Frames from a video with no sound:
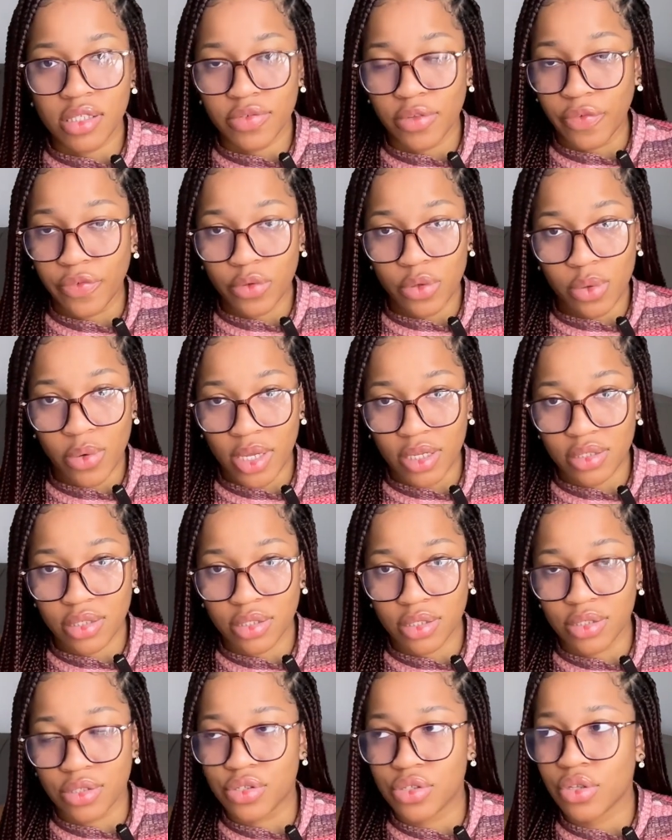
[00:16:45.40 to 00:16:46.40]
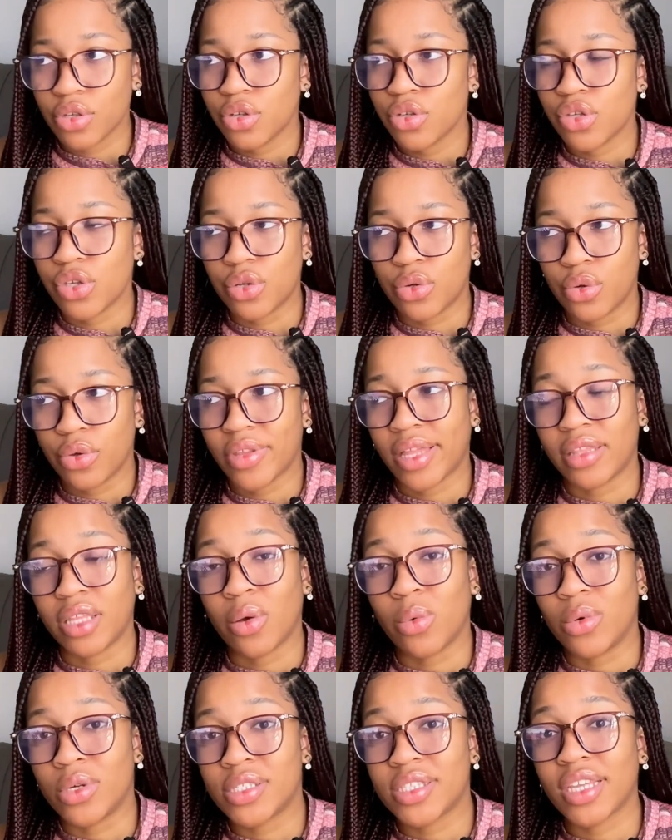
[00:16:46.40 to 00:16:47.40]
a few questions, you know that they
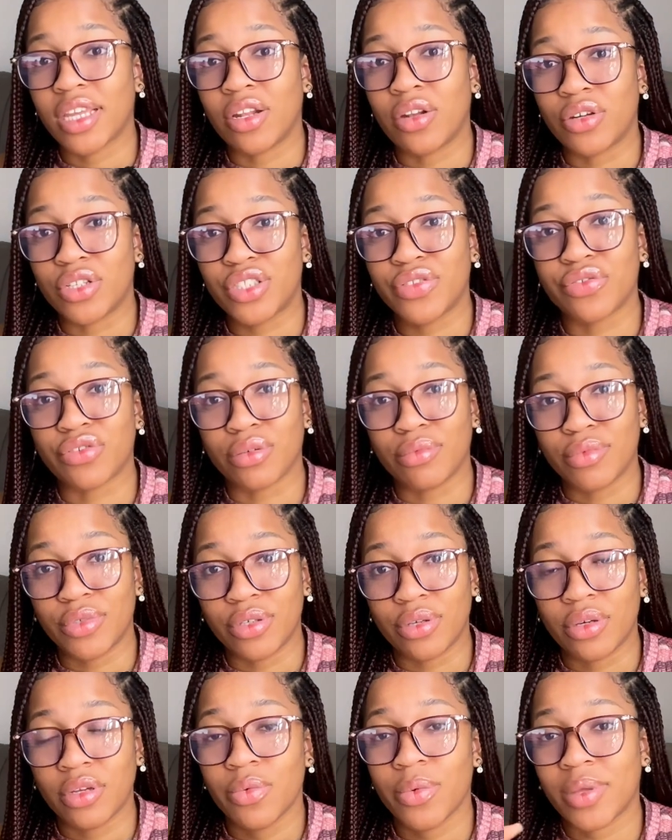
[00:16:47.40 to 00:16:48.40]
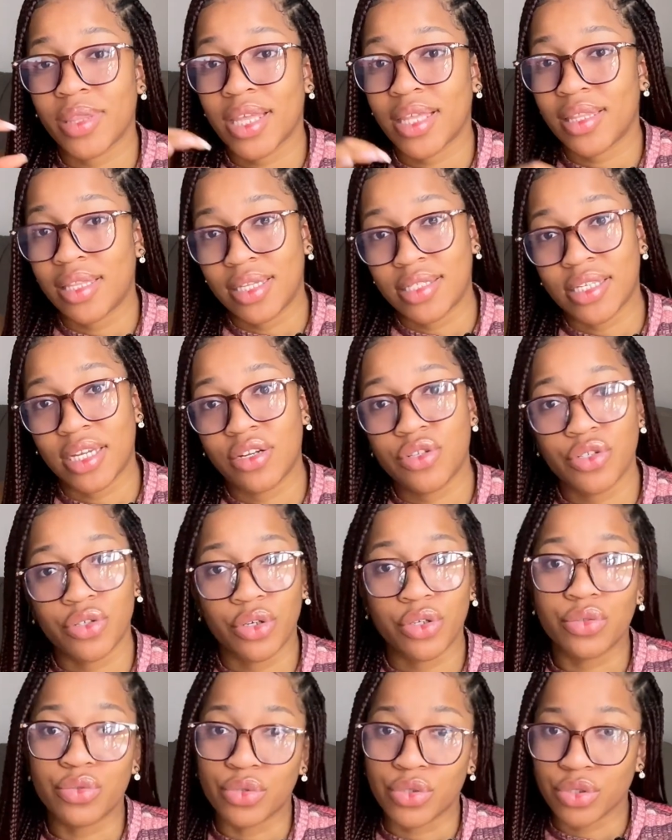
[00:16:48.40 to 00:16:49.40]
want a lot from you. Whether they said
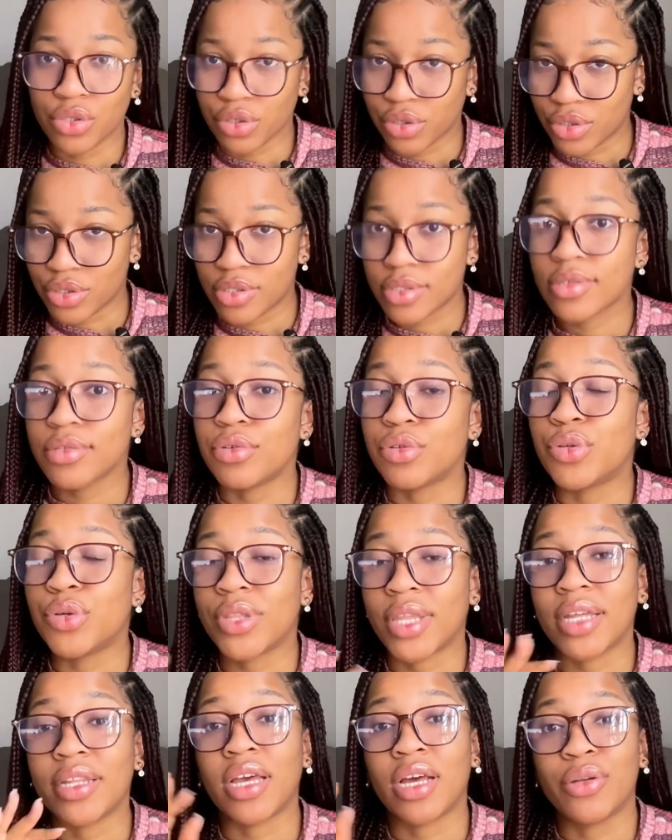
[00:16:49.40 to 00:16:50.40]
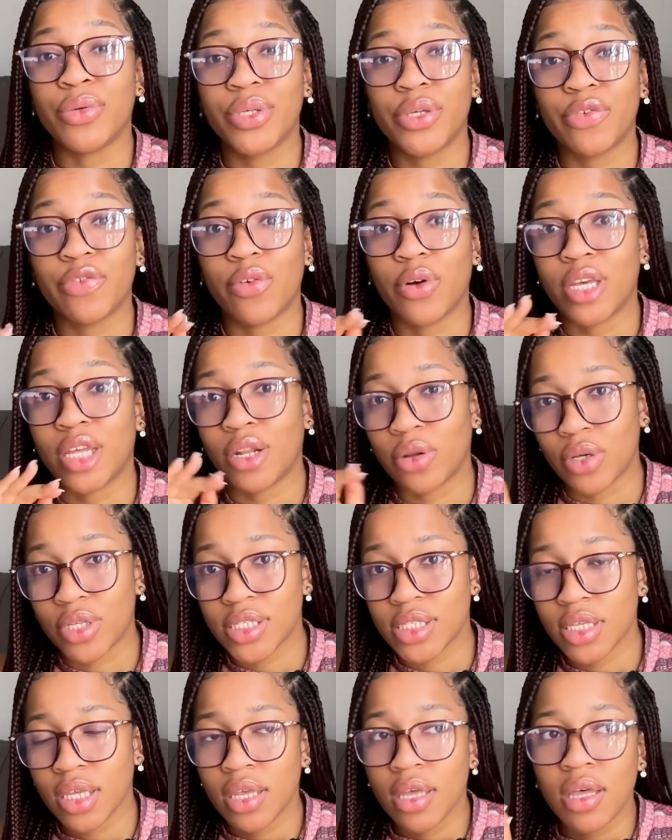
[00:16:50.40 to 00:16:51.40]
short note or not, you know that they are looking for a lot.
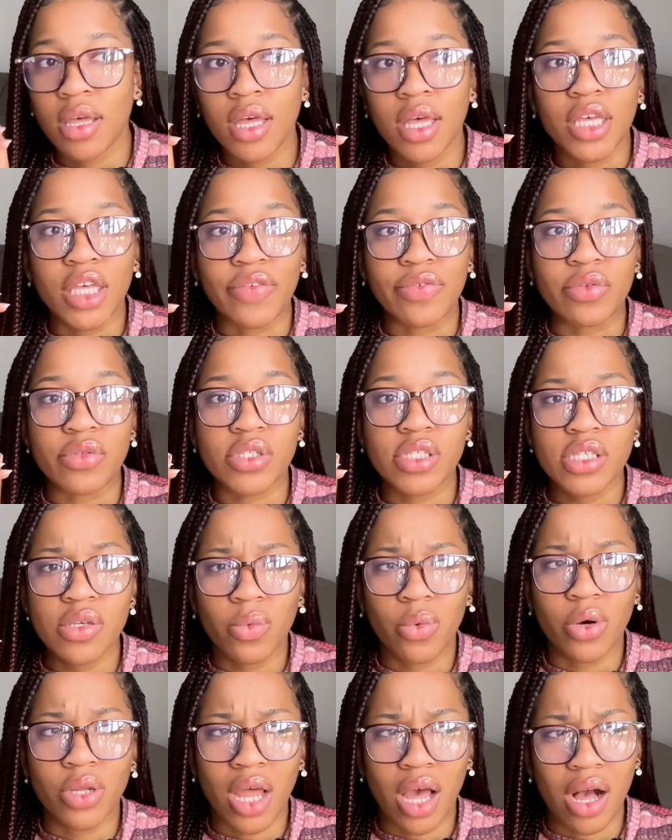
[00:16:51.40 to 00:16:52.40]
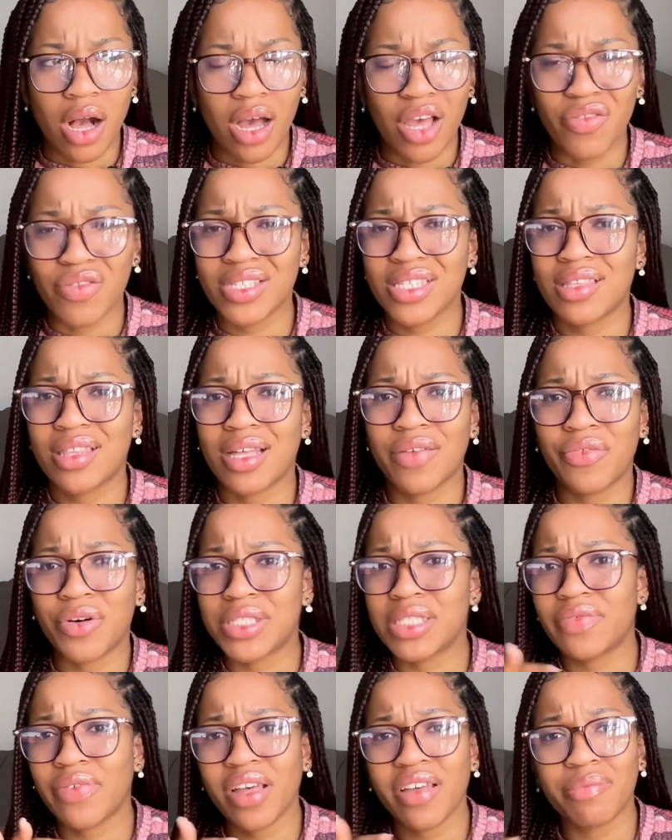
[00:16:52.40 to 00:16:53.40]
If you see 1 hour, if you see
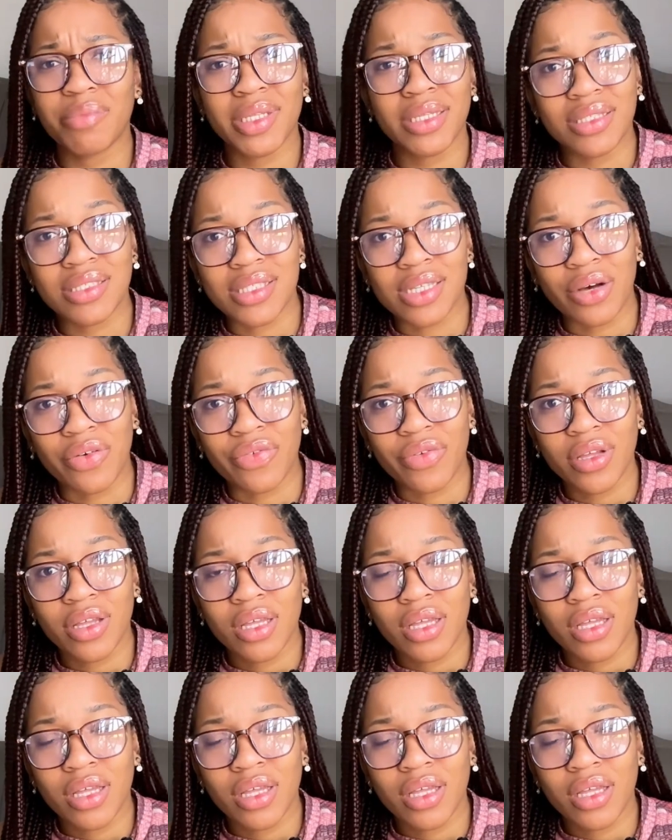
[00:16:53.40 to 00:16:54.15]
45 minutes of,